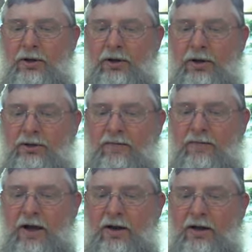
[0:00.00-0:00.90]
unto the
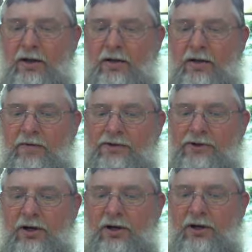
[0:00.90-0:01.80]
valley of the
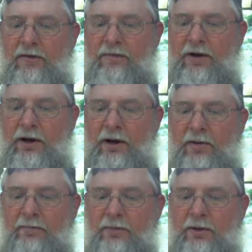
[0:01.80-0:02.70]
son of
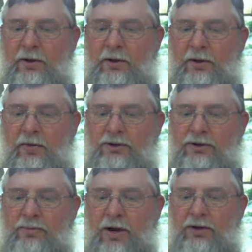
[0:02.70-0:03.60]
Hinnom, which
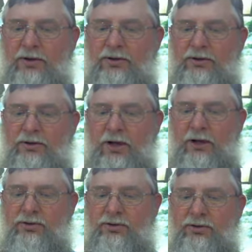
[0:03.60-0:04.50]
is by the
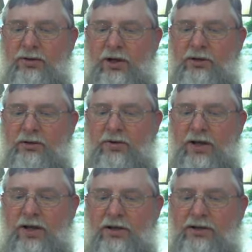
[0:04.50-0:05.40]
entry of
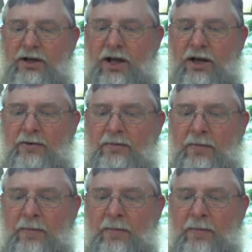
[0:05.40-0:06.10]
the east gate,